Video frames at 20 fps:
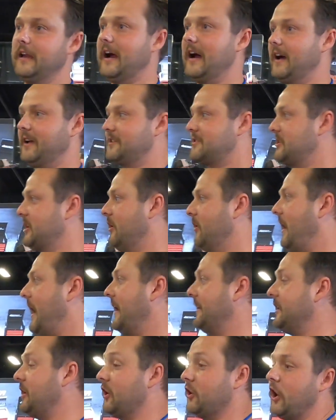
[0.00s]
Yeah, so
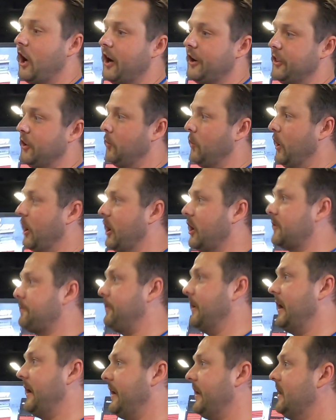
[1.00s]
I did a lot of the work,
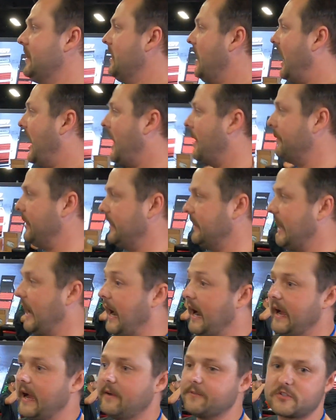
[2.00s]
but I mean,
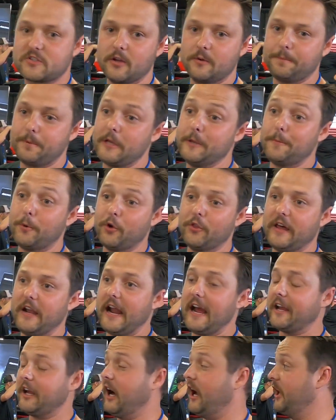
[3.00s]
I have some people that
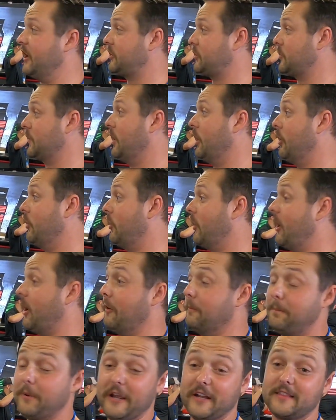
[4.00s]
I gotta throw
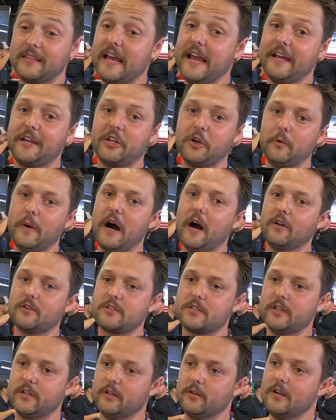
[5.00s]
a big thank you out
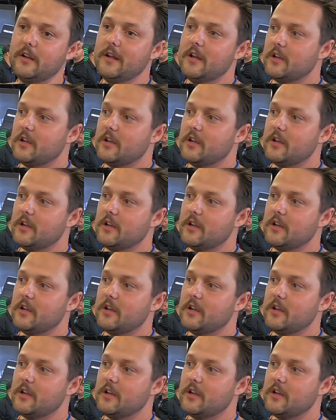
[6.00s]
to.